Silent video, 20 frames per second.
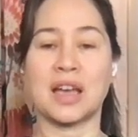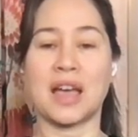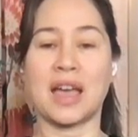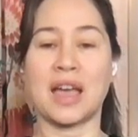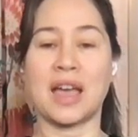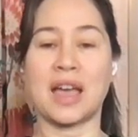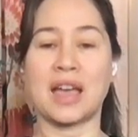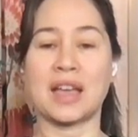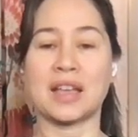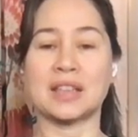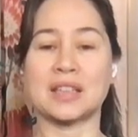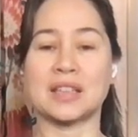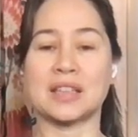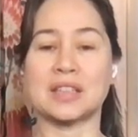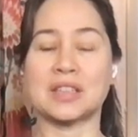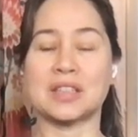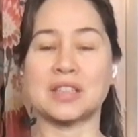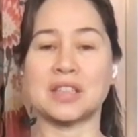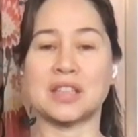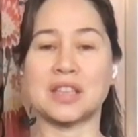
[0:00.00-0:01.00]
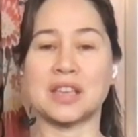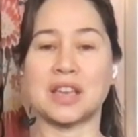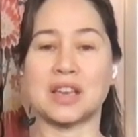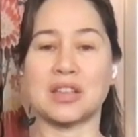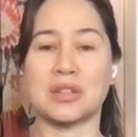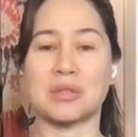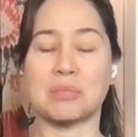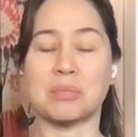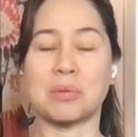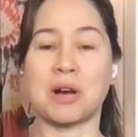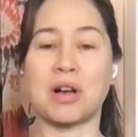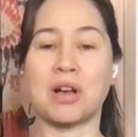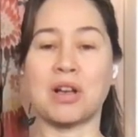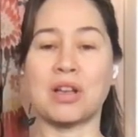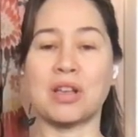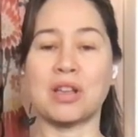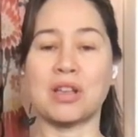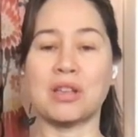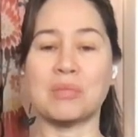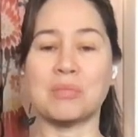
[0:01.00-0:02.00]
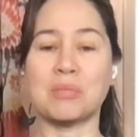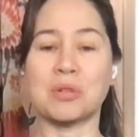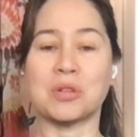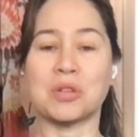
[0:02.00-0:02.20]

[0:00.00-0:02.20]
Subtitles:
a hand into the other palm,